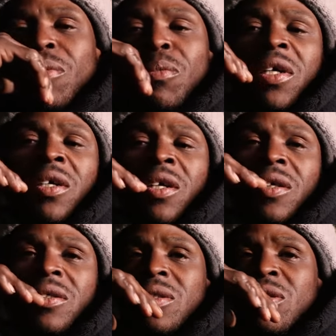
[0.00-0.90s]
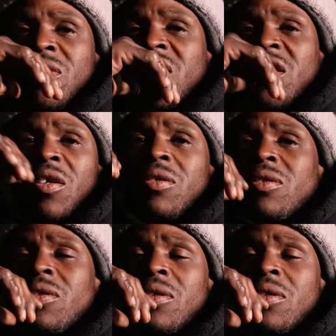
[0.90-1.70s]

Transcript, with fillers: But uh, you can sit on.